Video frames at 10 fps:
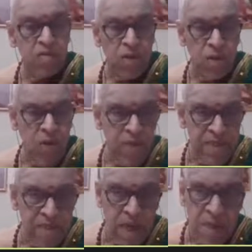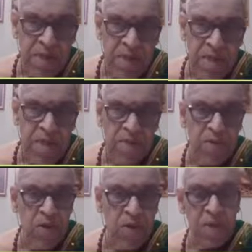only one Chintamani in
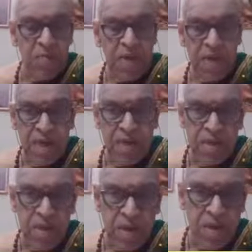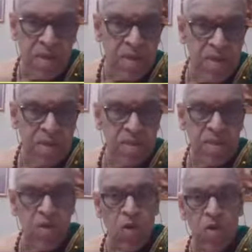Devaloka, but here there are,
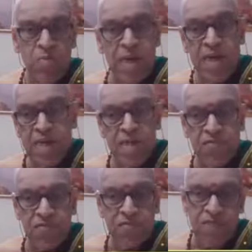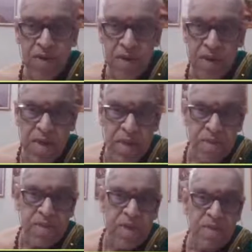the whole building is
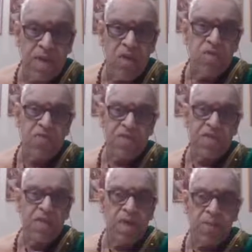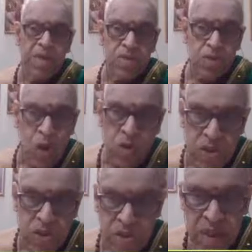constructed out of Chintamani stones.
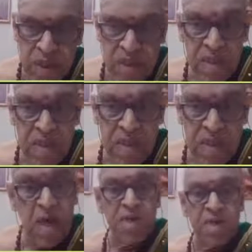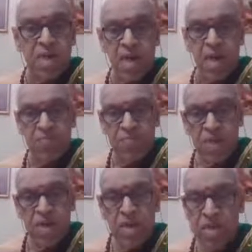Chintamani Griha.
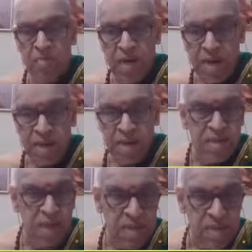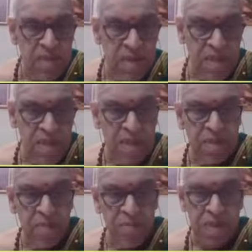The building is constructed, the
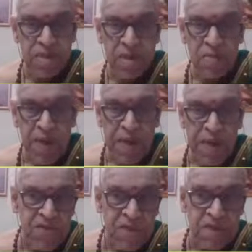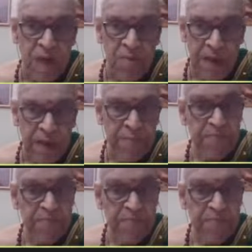bricks are made of Chintamani.